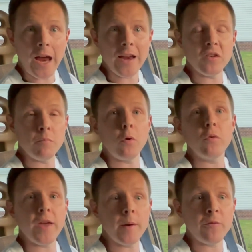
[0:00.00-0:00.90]
I actually
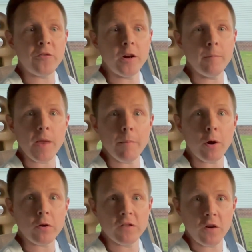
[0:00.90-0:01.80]
pulled them from a
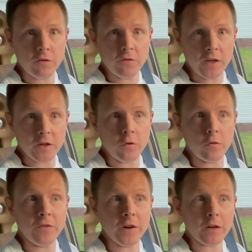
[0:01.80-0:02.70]
parts yard
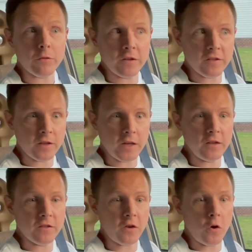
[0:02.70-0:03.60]
vehicle very recently.
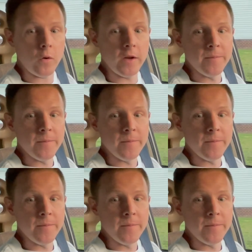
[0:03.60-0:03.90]
So